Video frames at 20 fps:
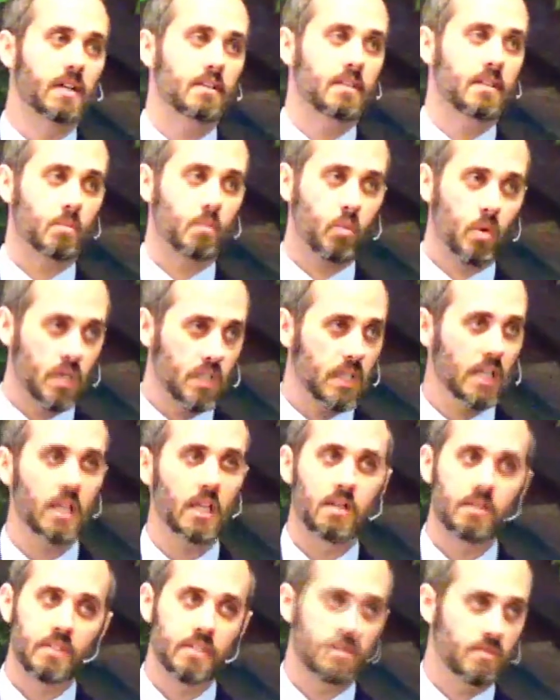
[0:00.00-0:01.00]
then we're going to
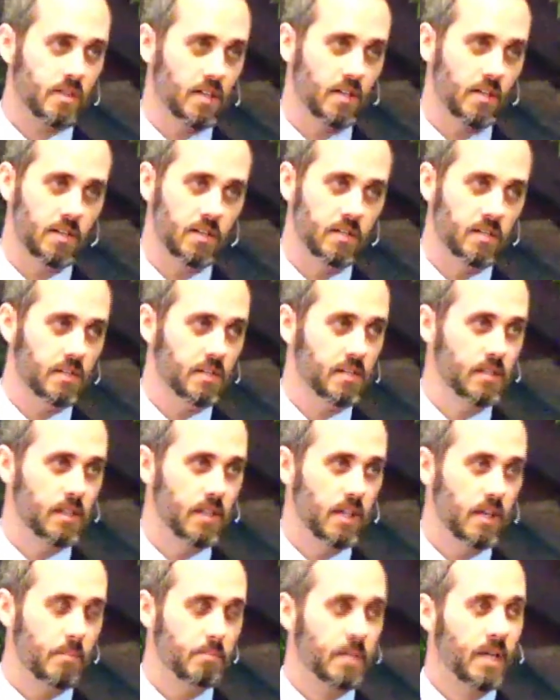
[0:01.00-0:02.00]
love Israel,
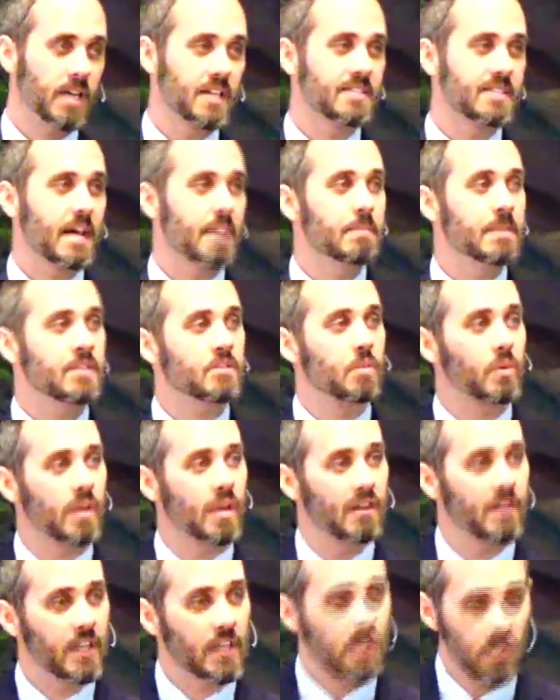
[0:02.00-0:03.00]
because that means we're
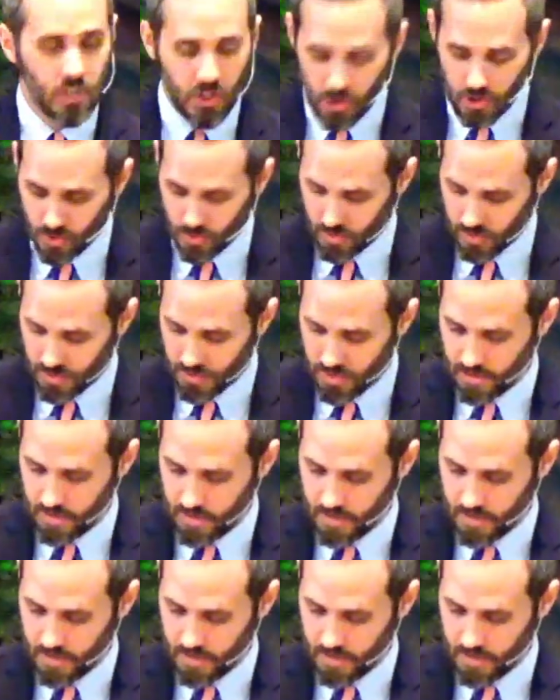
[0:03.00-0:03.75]
loving you.